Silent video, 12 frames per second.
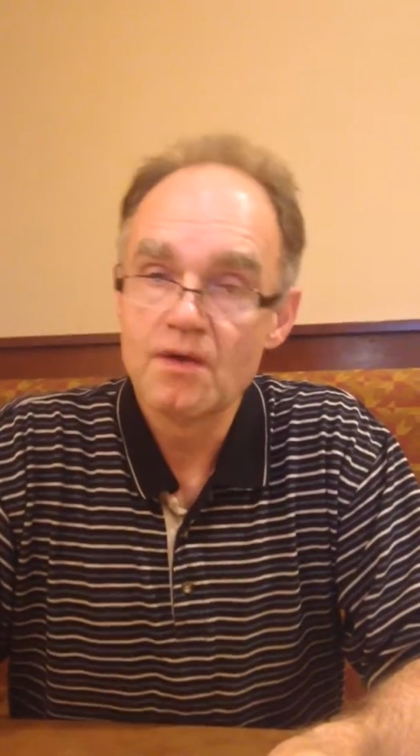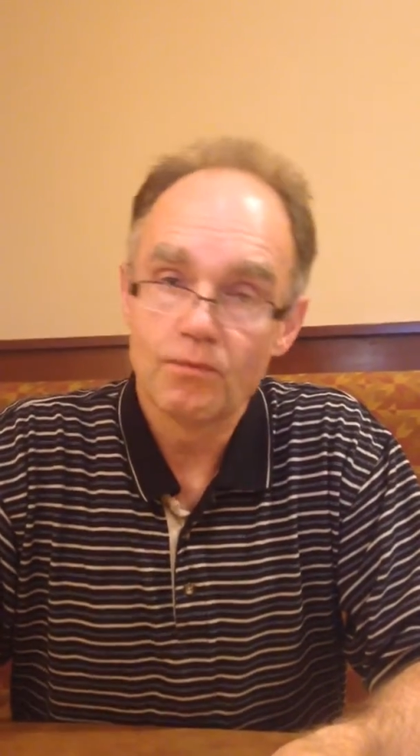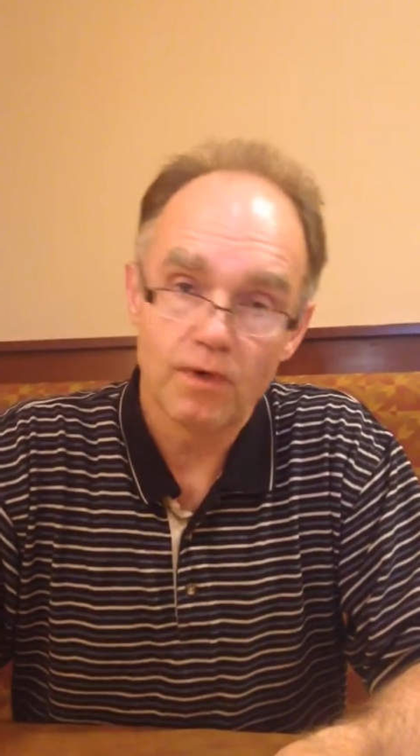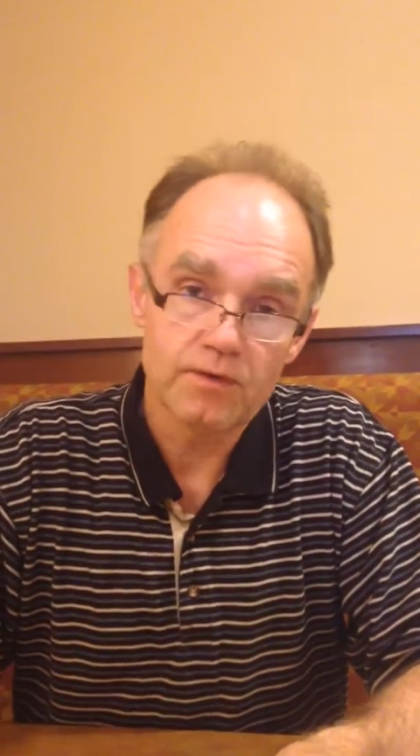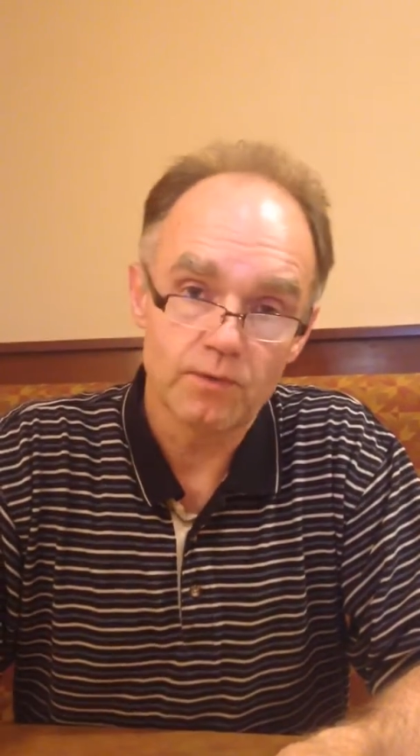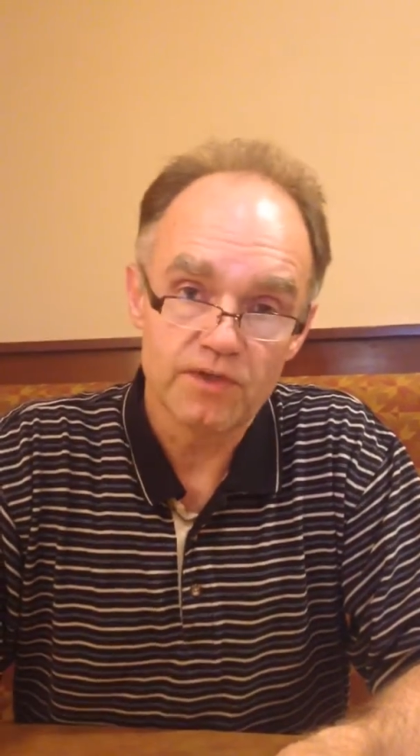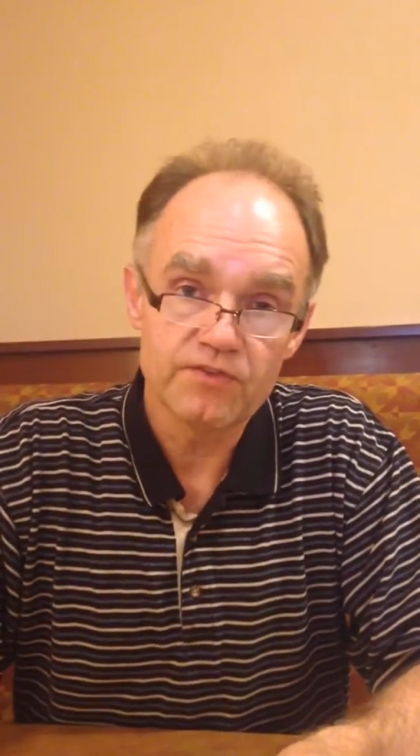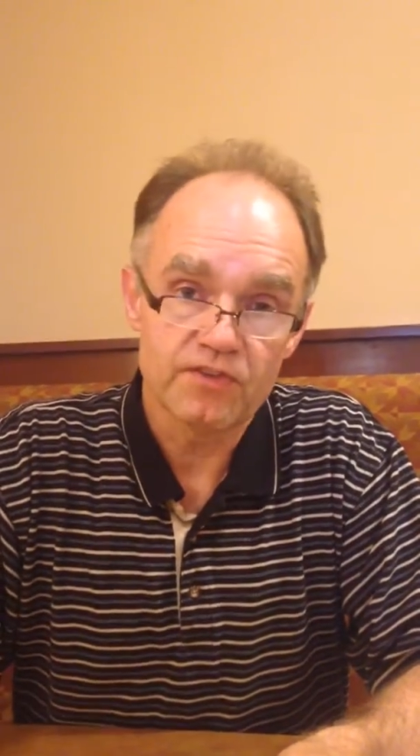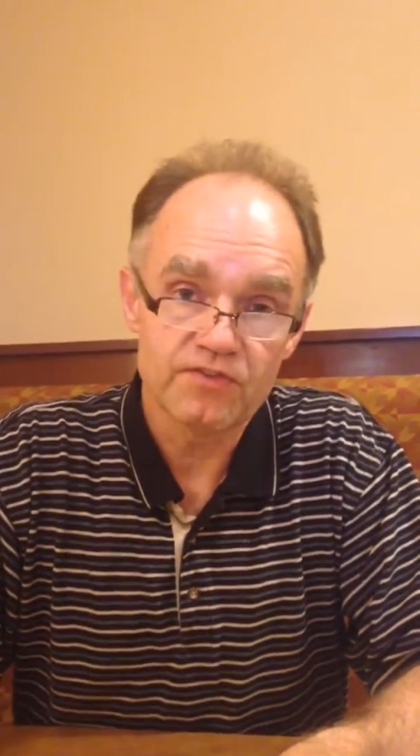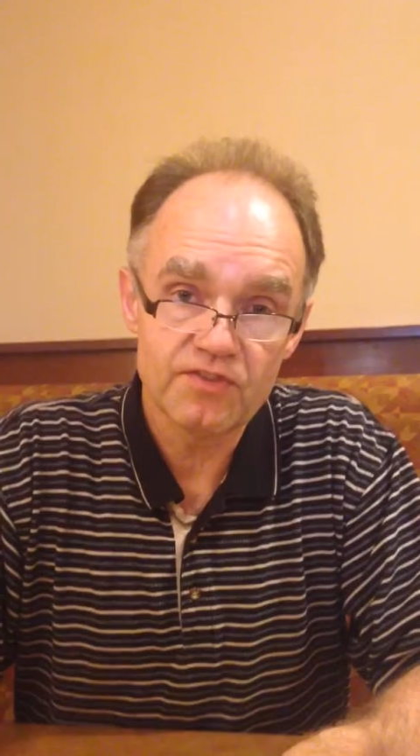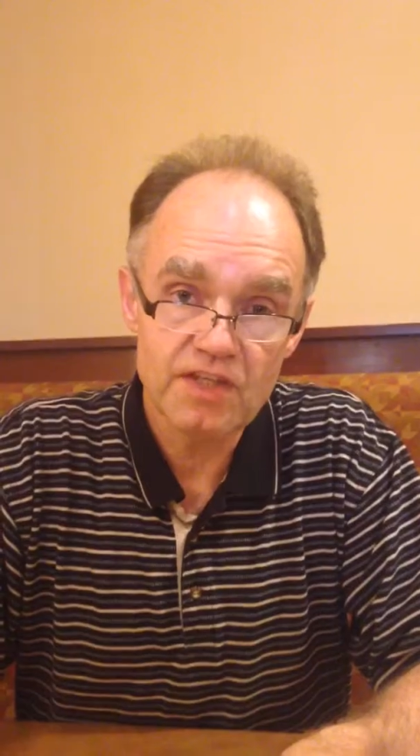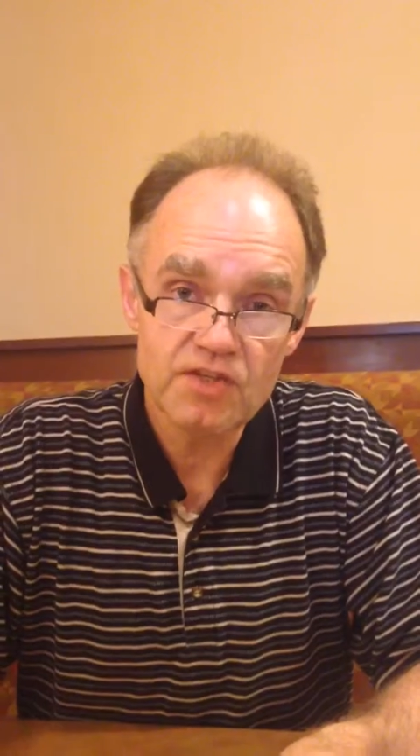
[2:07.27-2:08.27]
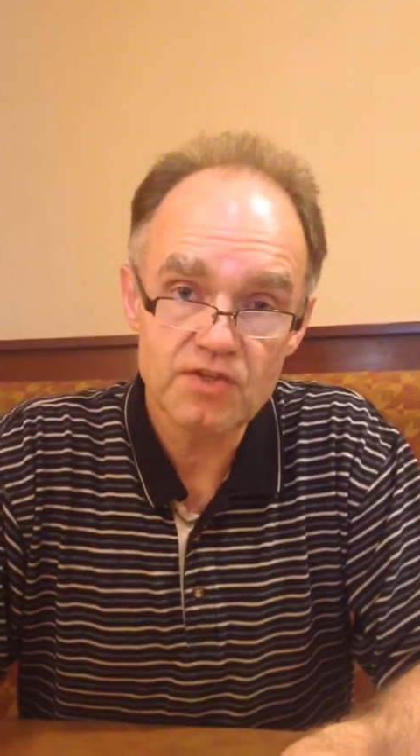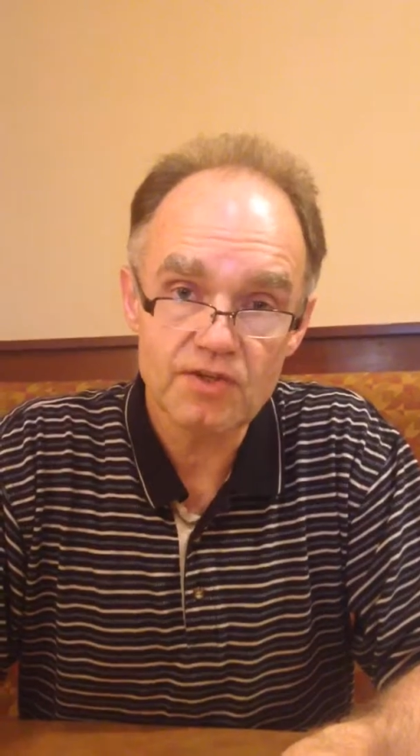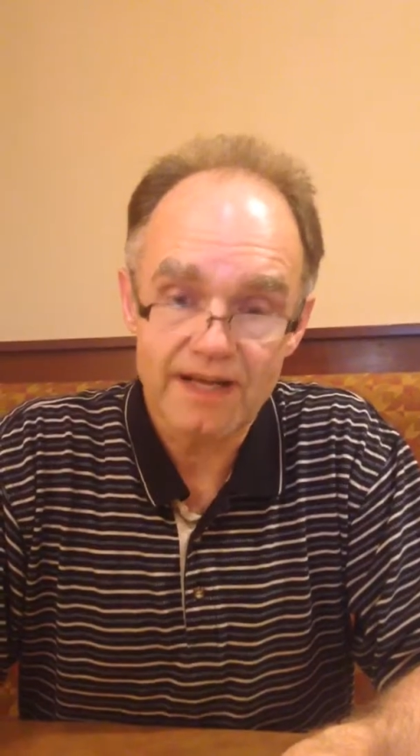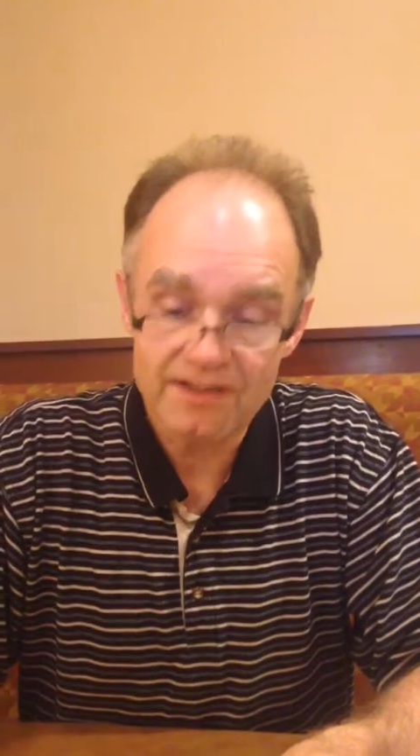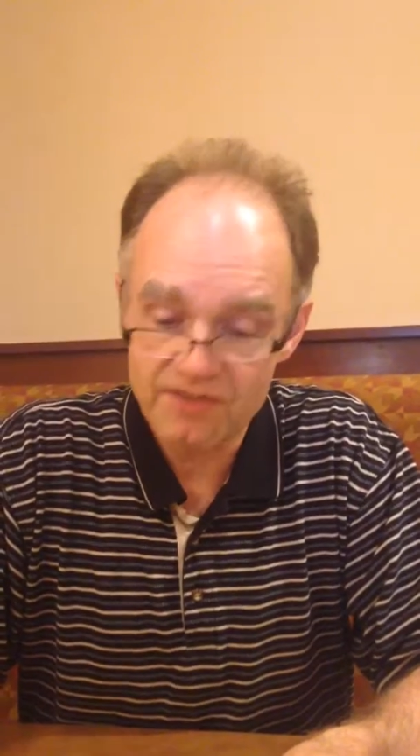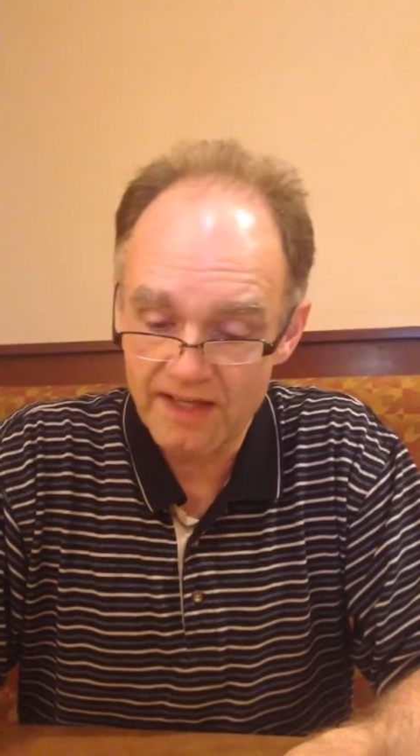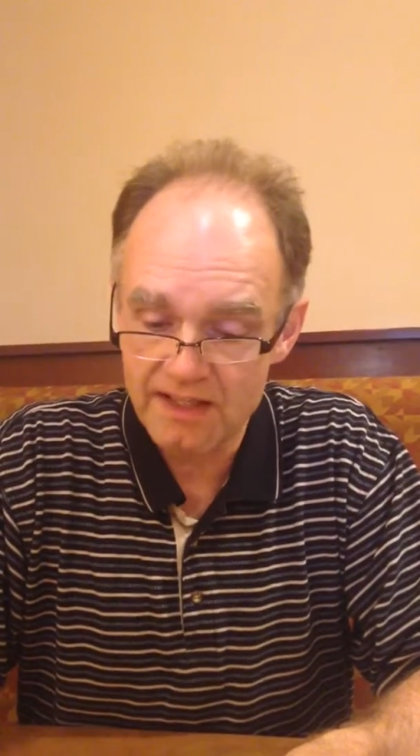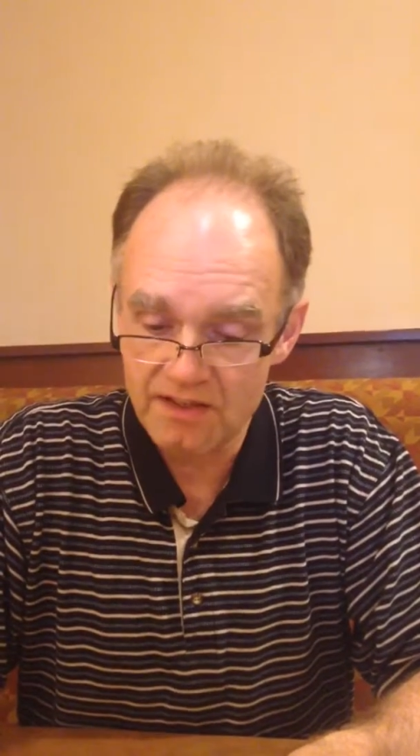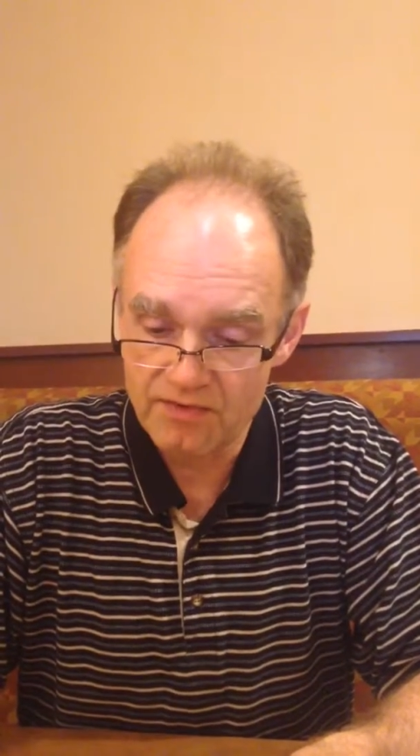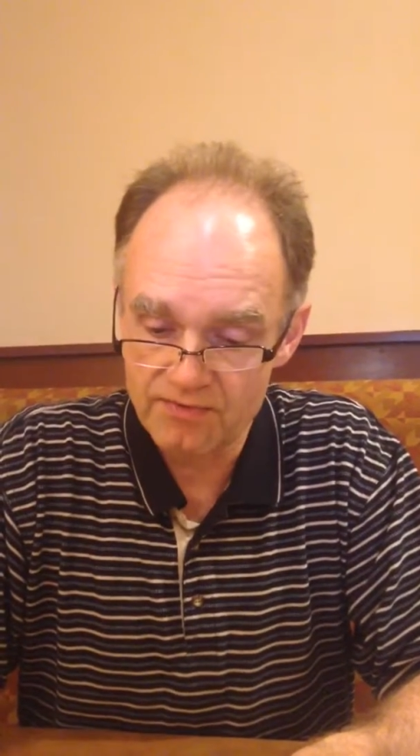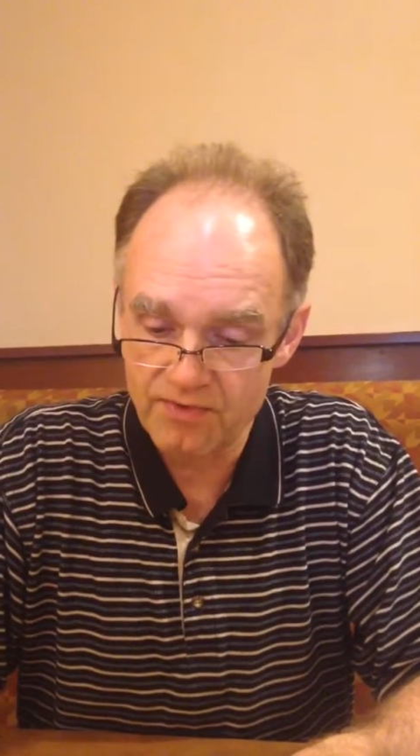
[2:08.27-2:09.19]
One was a senior executive